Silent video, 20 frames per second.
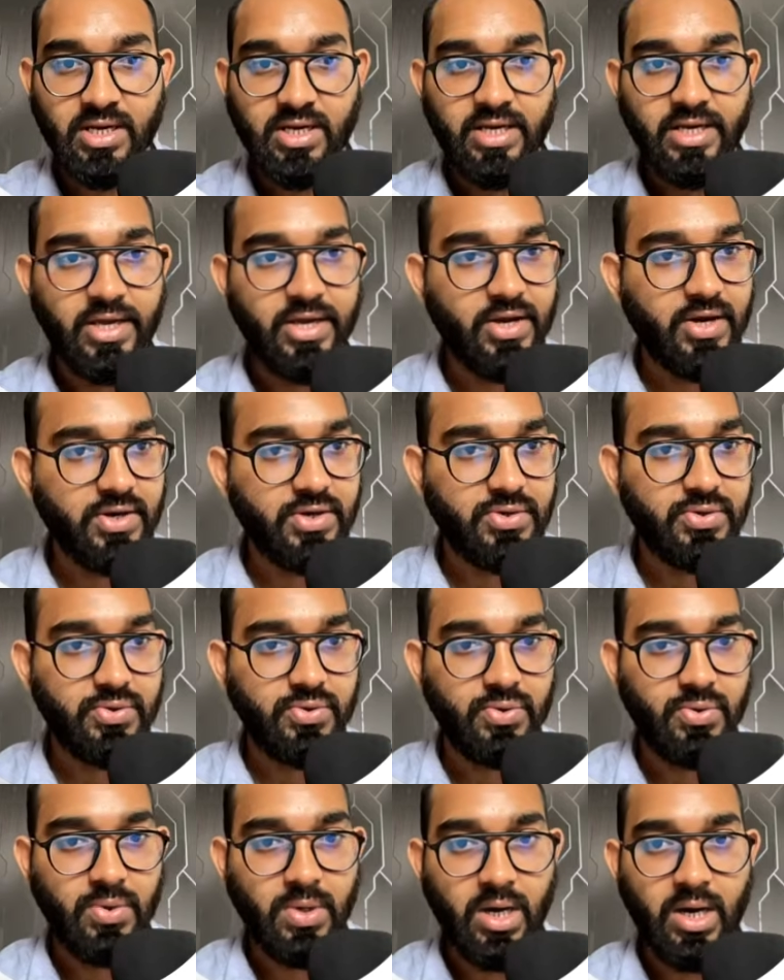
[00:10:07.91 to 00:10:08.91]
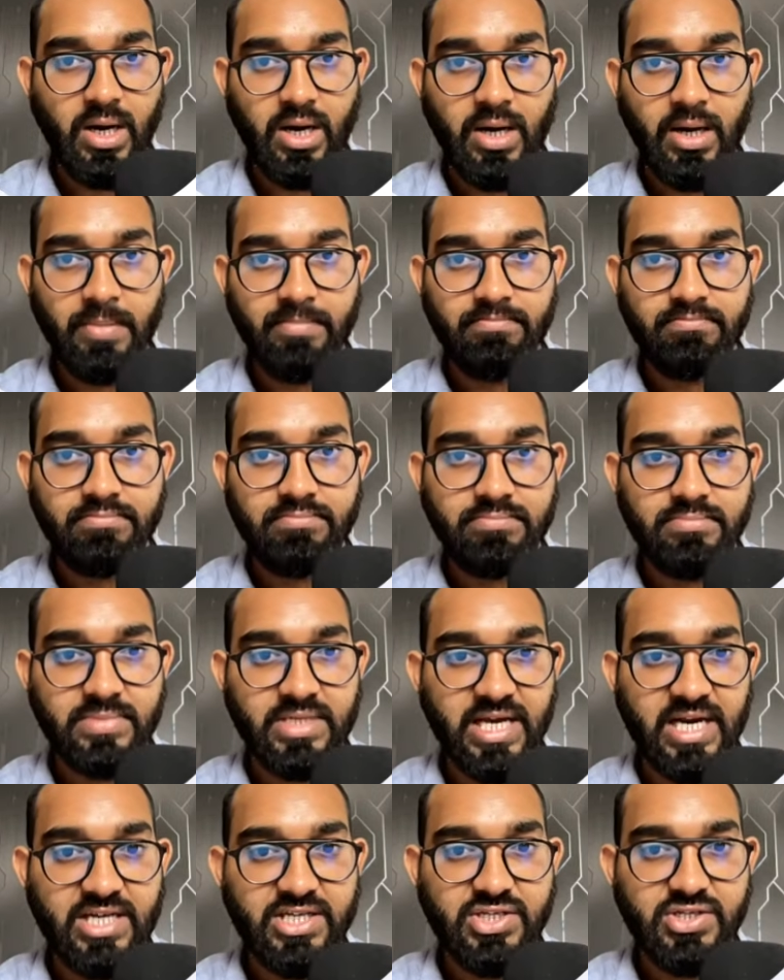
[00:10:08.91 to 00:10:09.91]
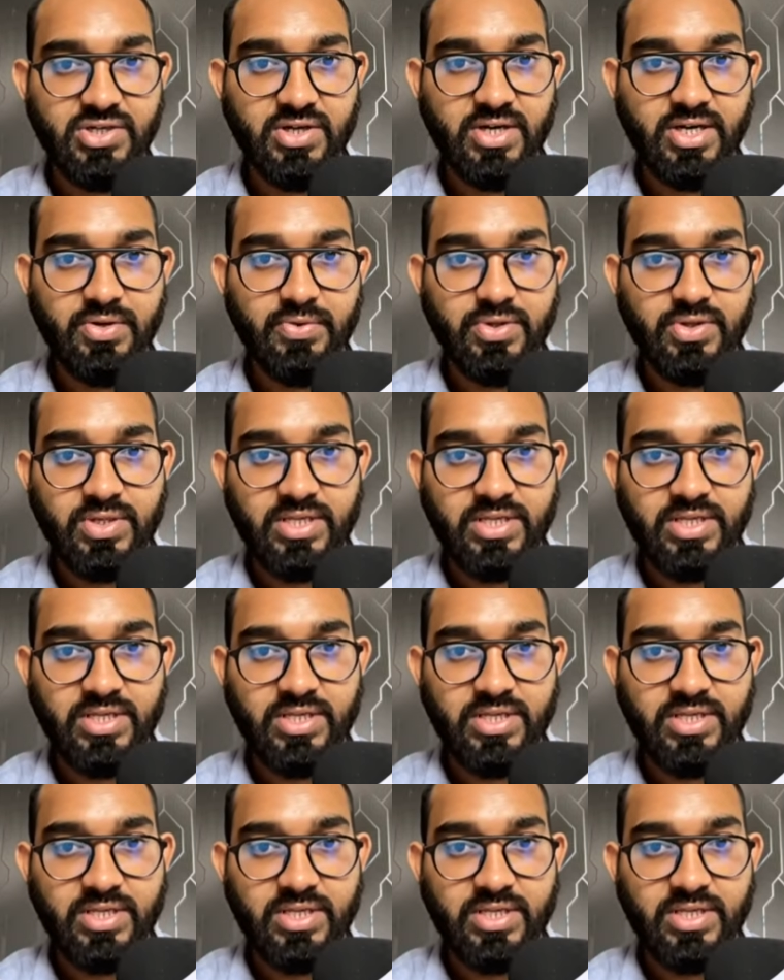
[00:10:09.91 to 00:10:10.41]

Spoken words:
here to get started with.